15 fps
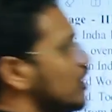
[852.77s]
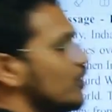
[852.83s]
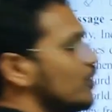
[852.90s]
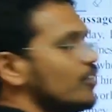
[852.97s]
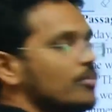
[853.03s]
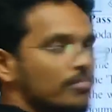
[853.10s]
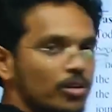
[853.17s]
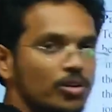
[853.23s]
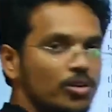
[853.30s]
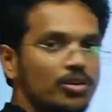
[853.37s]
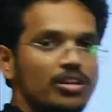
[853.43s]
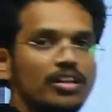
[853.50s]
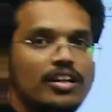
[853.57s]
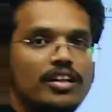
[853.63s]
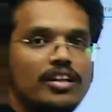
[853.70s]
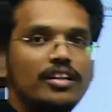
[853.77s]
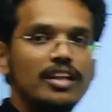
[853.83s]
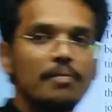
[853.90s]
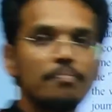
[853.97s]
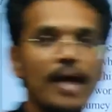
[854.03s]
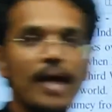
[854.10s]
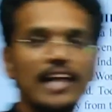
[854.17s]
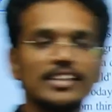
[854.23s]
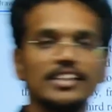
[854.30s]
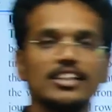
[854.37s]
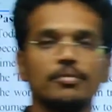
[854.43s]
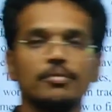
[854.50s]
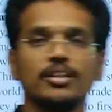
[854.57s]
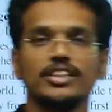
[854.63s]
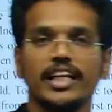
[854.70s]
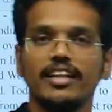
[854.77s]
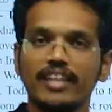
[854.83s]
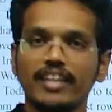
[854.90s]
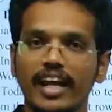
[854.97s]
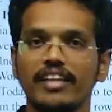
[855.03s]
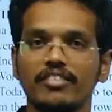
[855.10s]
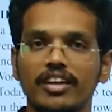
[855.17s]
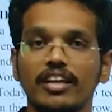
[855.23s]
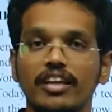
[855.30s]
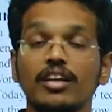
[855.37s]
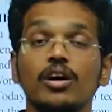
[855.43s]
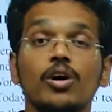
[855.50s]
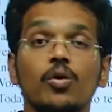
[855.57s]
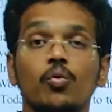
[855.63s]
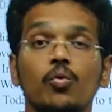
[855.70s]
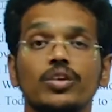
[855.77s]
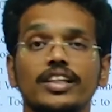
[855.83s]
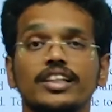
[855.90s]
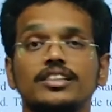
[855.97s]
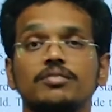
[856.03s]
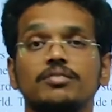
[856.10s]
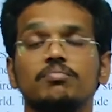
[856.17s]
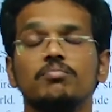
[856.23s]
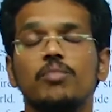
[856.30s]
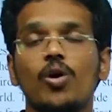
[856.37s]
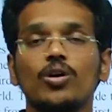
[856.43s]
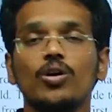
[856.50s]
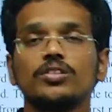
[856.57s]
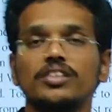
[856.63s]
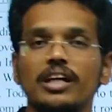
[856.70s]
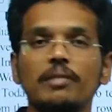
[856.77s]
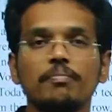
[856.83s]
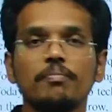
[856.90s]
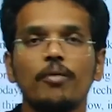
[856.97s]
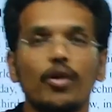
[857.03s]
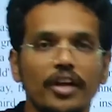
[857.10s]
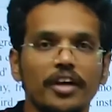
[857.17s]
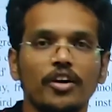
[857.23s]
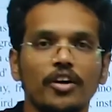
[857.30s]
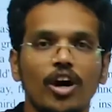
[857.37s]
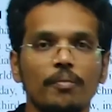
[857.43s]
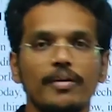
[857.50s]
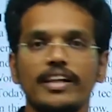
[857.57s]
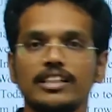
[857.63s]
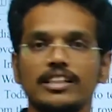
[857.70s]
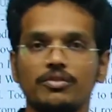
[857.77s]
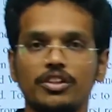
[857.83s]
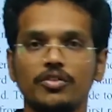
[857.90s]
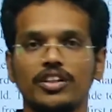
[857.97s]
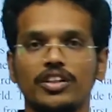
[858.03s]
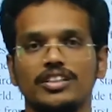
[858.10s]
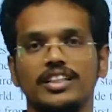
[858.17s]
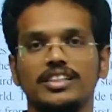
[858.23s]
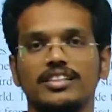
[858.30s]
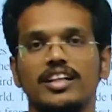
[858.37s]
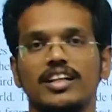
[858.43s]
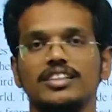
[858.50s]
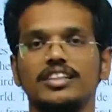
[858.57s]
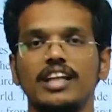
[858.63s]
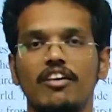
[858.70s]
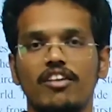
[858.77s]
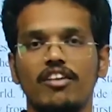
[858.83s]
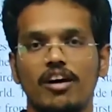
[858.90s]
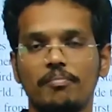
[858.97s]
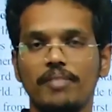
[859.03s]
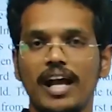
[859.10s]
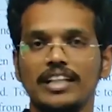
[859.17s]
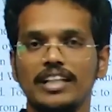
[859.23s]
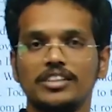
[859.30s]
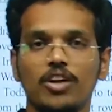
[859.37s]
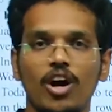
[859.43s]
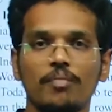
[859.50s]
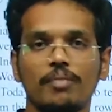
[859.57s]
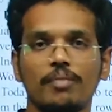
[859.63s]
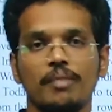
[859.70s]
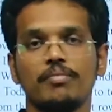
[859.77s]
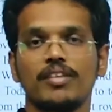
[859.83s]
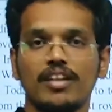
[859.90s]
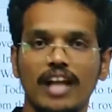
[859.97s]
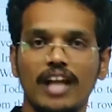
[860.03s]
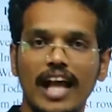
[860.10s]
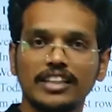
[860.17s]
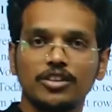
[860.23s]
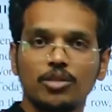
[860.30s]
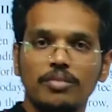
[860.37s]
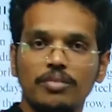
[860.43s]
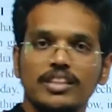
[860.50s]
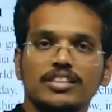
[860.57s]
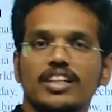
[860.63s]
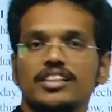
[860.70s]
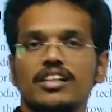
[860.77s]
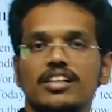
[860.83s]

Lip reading: of the moon. The passage about Chandrayaan 3, which is most important topics which was discussed in our Abhyaas LawPrep classroom discussion